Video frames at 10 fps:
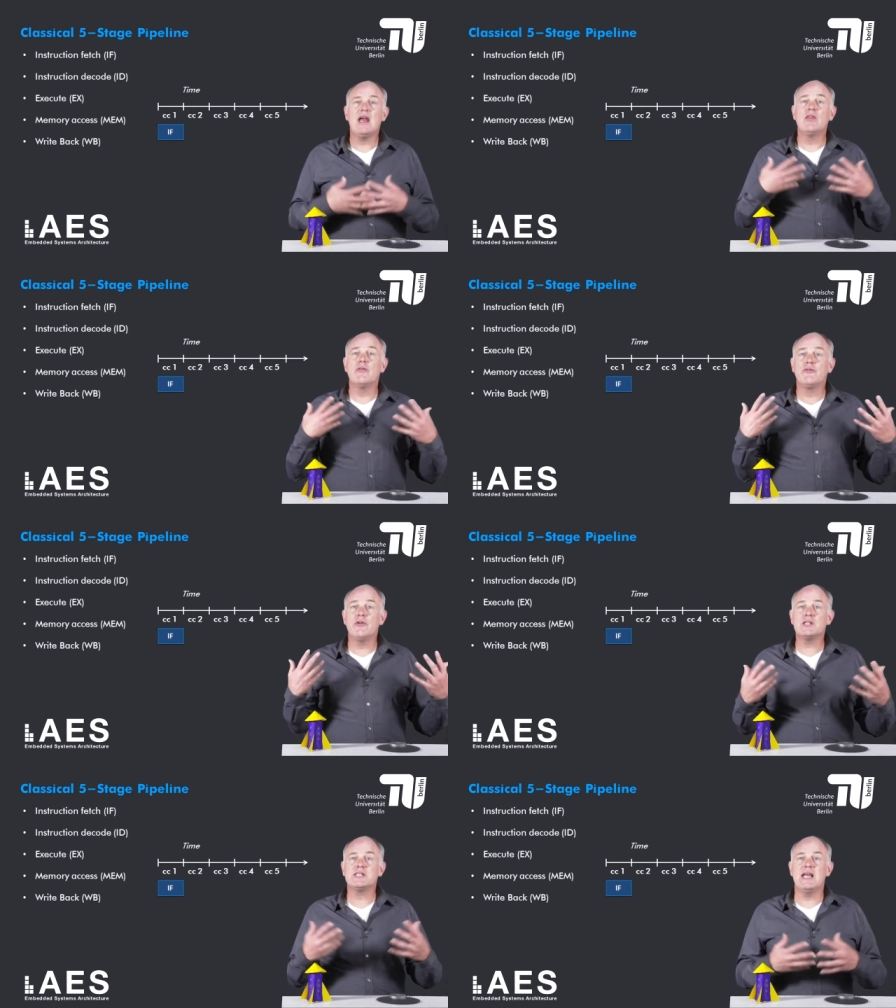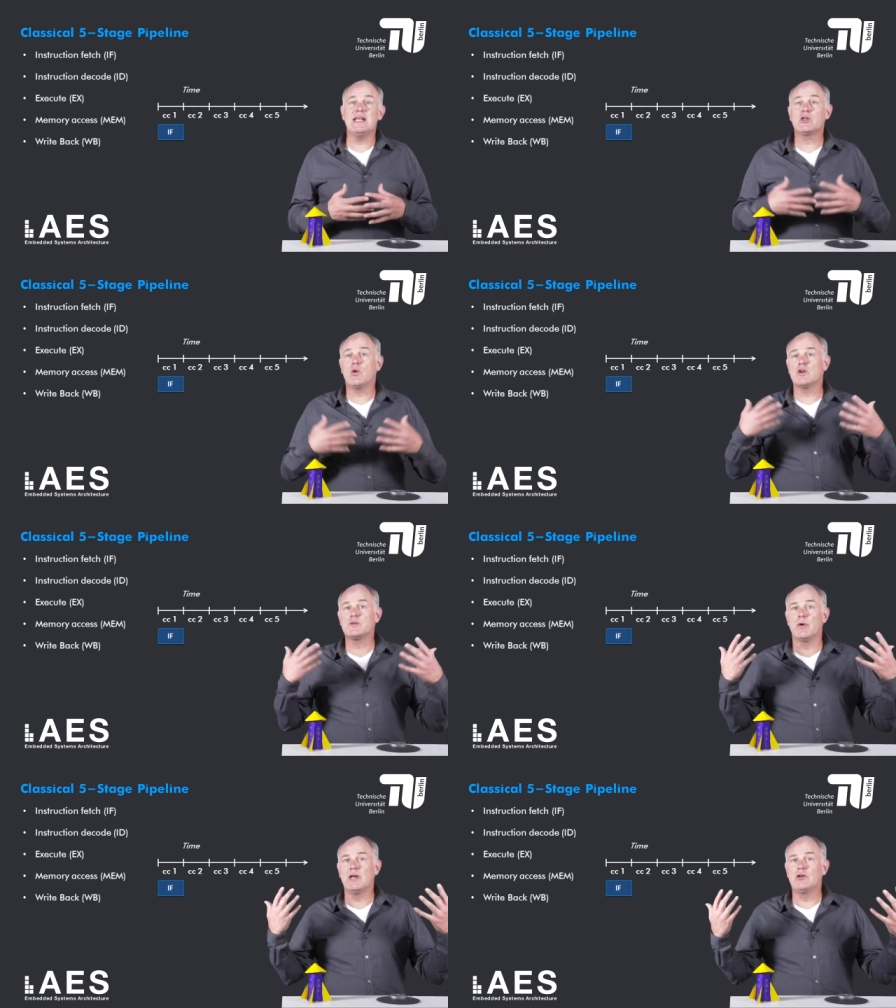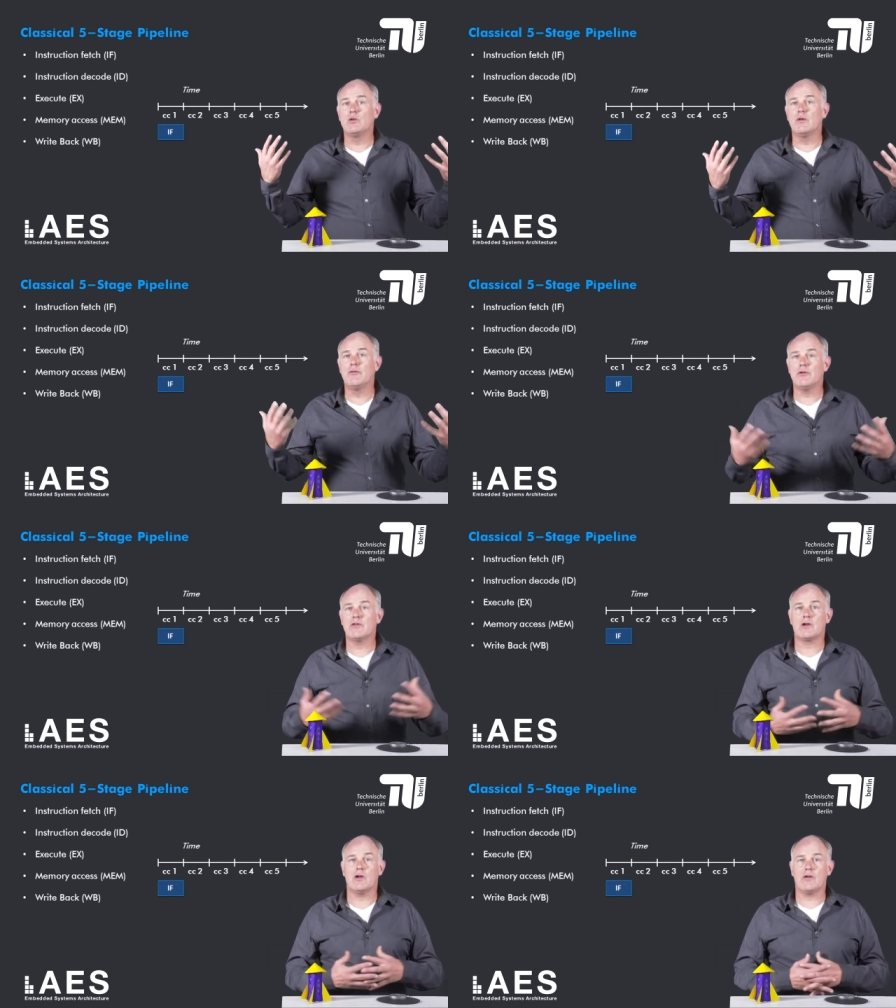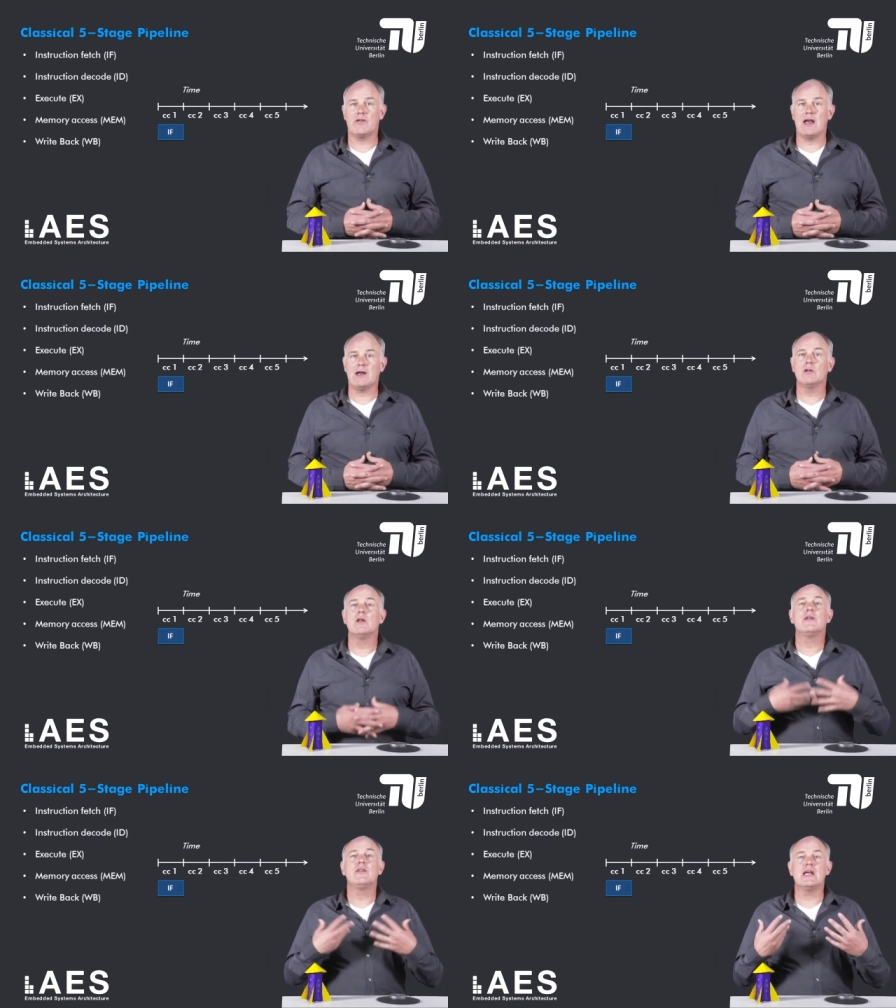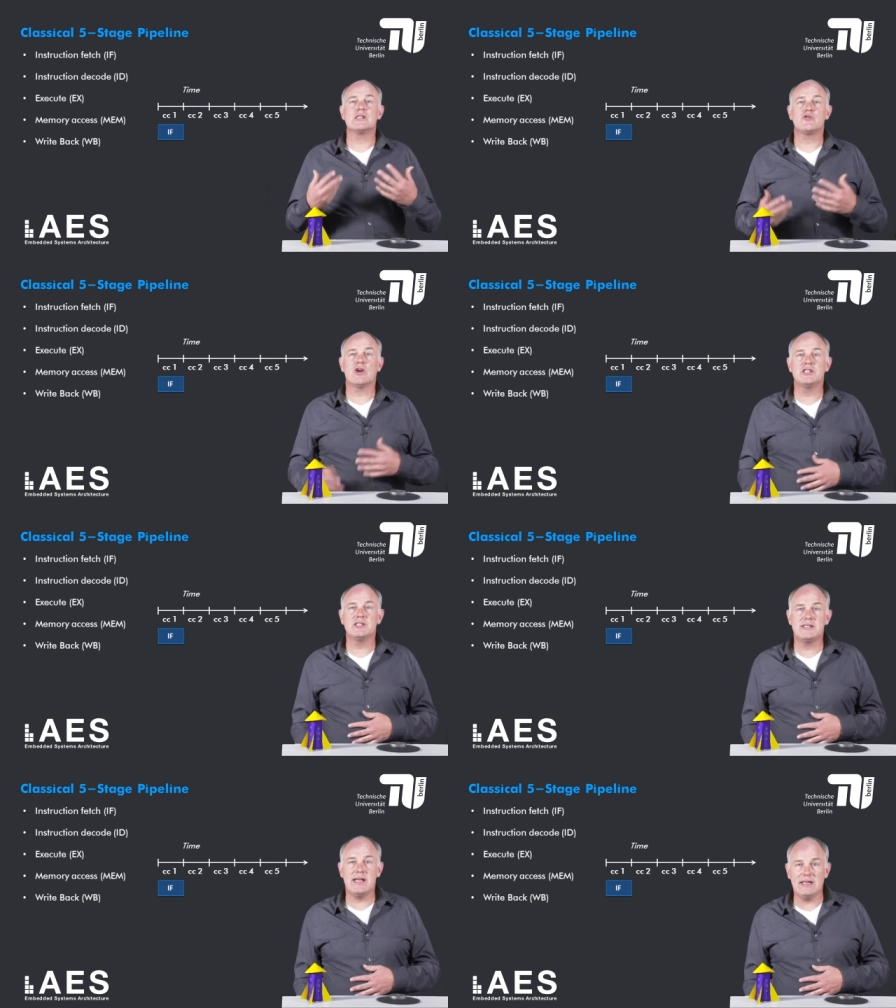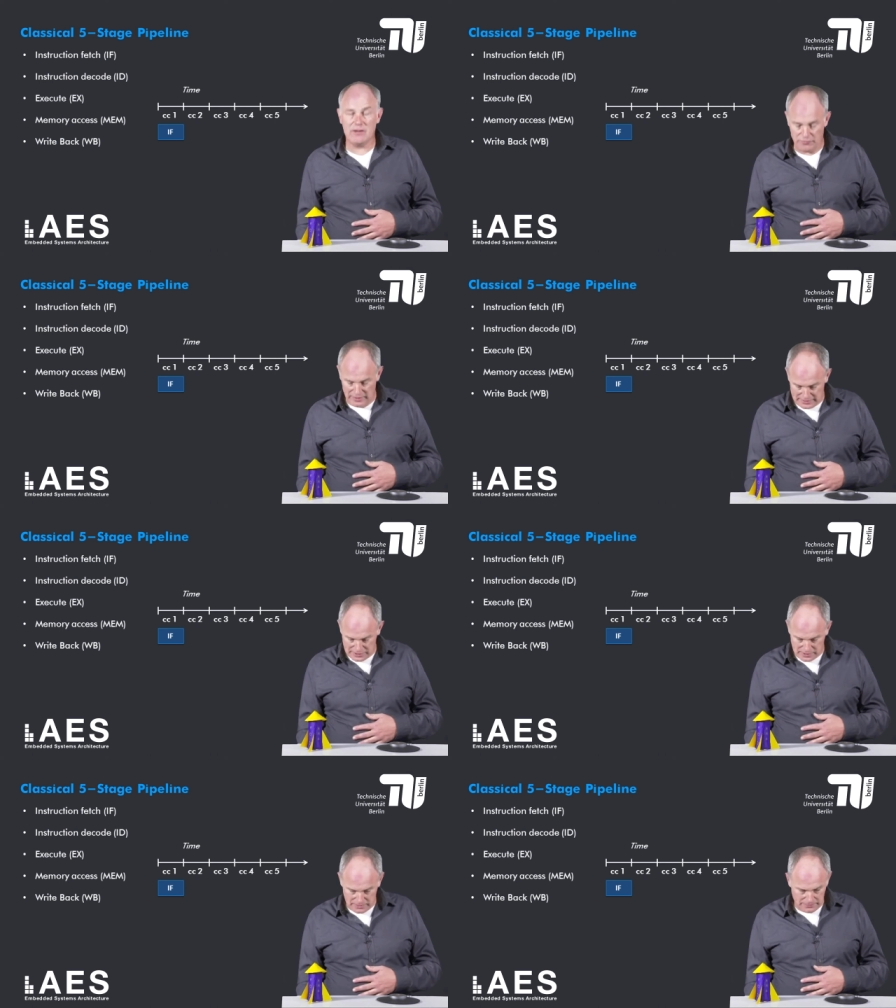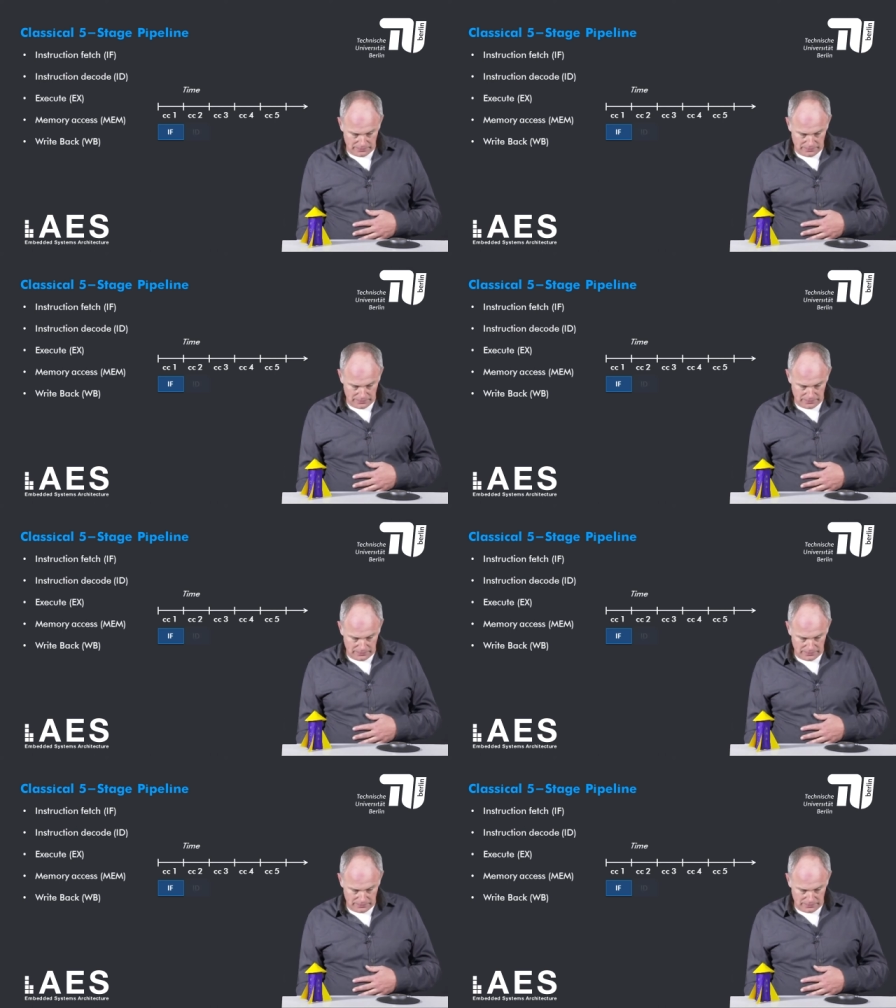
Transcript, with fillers: In the first stage corresponding to the first clock cycle, the instruction state is fetched.